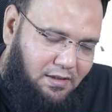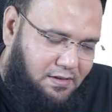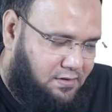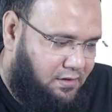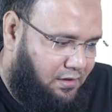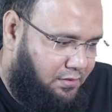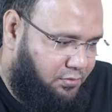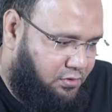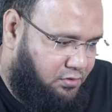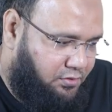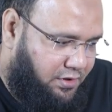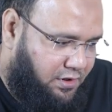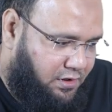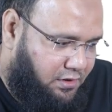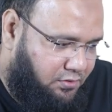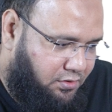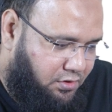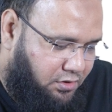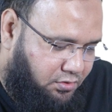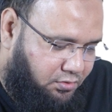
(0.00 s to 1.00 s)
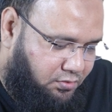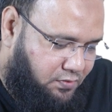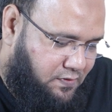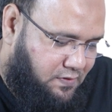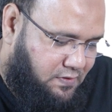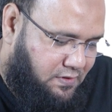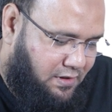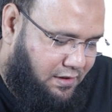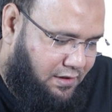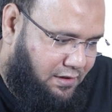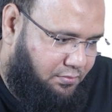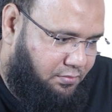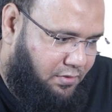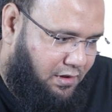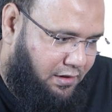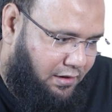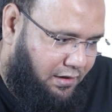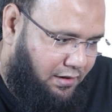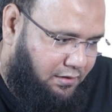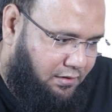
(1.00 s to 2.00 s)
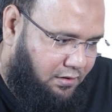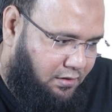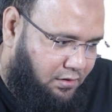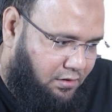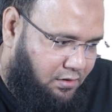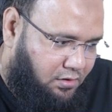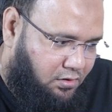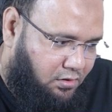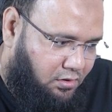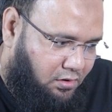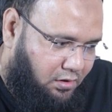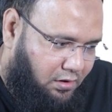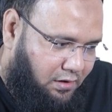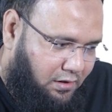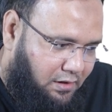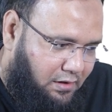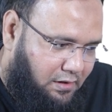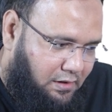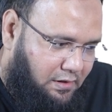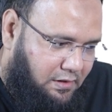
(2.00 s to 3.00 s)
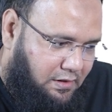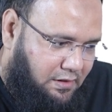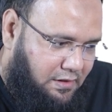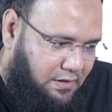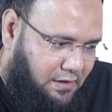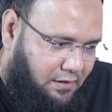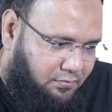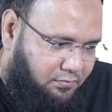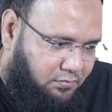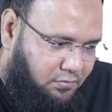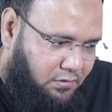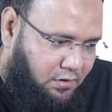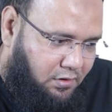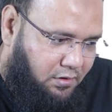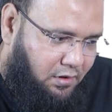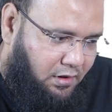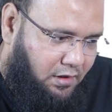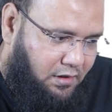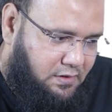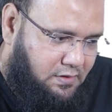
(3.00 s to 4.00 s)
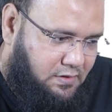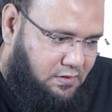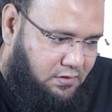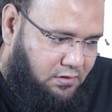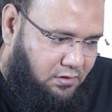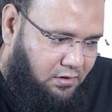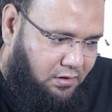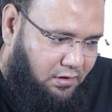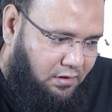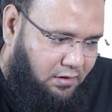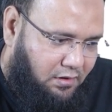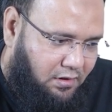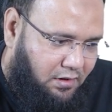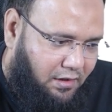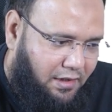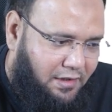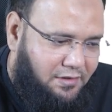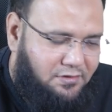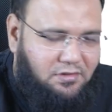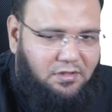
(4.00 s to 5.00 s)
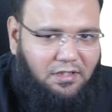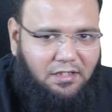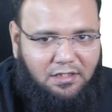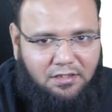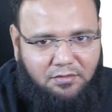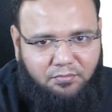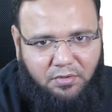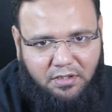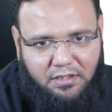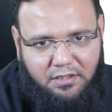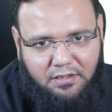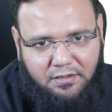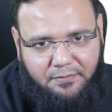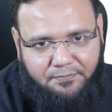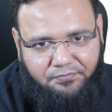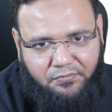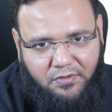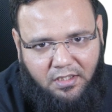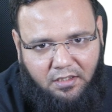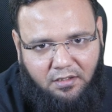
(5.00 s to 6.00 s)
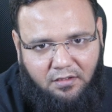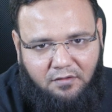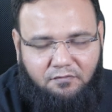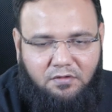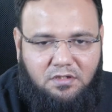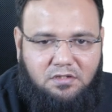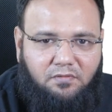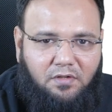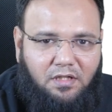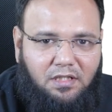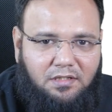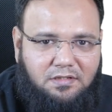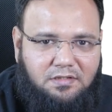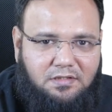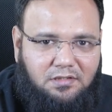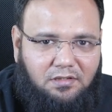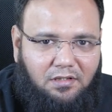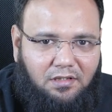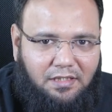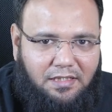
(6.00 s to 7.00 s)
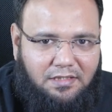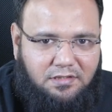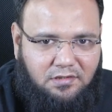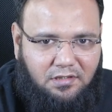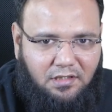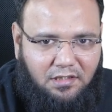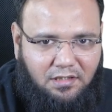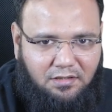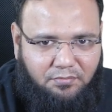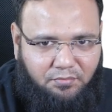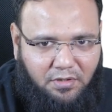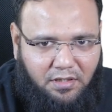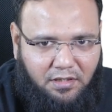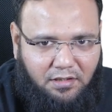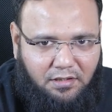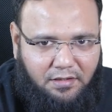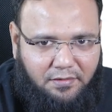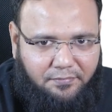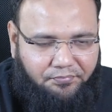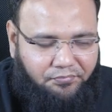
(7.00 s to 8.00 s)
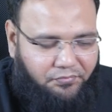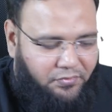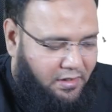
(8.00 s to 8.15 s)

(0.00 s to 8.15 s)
So I'm going to use the command called yum install httpd, which will install httpd.